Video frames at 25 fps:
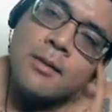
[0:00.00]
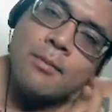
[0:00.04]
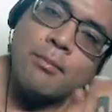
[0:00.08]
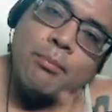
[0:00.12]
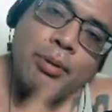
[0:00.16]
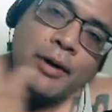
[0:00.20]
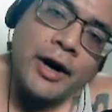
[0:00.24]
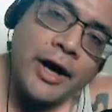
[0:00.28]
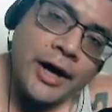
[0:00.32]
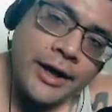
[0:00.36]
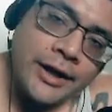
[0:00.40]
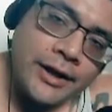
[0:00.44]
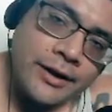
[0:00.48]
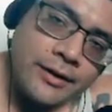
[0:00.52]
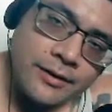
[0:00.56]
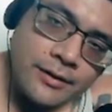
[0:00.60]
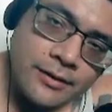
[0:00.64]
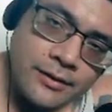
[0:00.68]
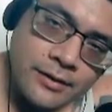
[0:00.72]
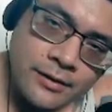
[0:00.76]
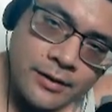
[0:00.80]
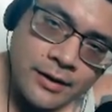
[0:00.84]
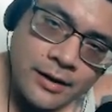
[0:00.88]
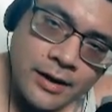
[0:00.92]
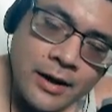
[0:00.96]
But
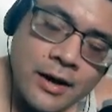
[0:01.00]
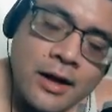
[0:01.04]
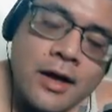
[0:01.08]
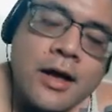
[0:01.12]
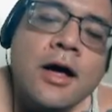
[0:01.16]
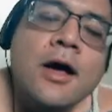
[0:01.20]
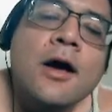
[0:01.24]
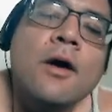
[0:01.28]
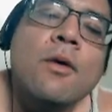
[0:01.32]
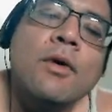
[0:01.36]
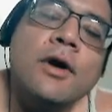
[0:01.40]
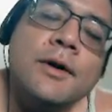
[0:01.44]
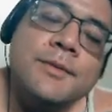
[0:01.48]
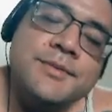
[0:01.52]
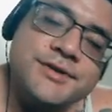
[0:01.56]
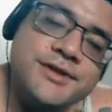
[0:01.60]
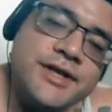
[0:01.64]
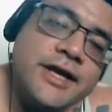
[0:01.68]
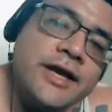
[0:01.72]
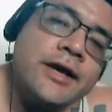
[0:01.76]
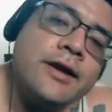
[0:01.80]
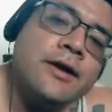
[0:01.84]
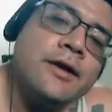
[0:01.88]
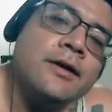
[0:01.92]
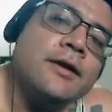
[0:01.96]
what I'm
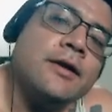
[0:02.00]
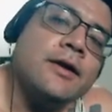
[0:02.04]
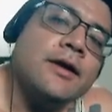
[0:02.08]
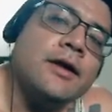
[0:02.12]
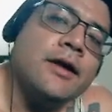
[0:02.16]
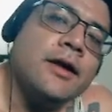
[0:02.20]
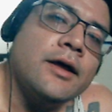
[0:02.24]
saying,